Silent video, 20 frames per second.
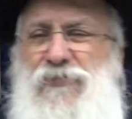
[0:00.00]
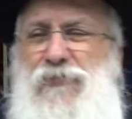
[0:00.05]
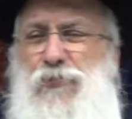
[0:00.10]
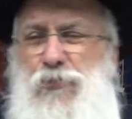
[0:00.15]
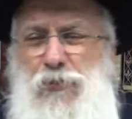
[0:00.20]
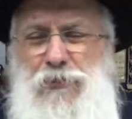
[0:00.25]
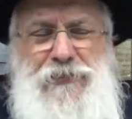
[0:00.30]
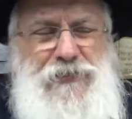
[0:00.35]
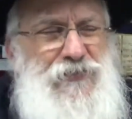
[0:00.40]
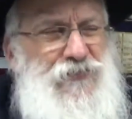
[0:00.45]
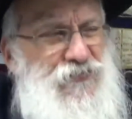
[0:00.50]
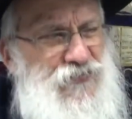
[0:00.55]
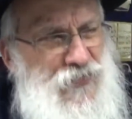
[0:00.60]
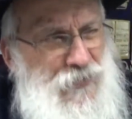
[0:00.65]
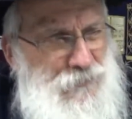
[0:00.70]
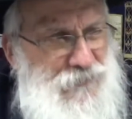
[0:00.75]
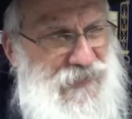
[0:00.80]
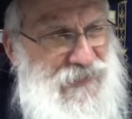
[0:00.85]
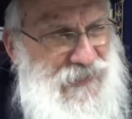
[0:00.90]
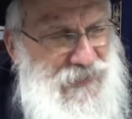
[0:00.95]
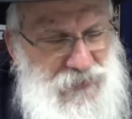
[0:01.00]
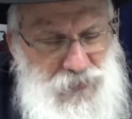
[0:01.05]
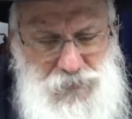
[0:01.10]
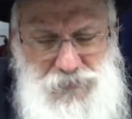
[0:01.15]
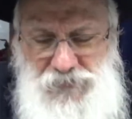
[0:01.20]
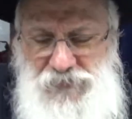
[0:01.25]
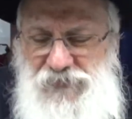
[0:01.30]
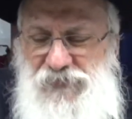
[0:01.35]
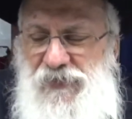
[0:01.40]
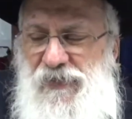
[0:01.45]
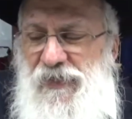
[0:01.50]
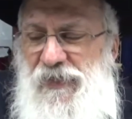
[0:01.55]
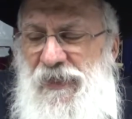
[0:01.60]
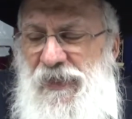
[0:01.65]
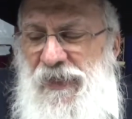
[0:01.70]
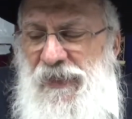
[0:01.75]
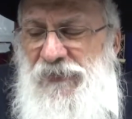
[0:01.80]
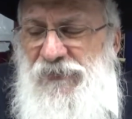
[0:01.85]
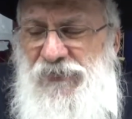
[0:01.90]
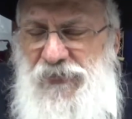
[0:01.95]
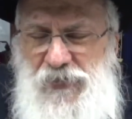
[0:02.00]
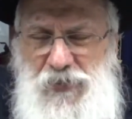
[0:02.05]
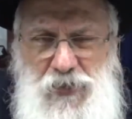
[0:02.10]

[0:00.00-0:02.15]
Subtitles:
look at somebody else and say,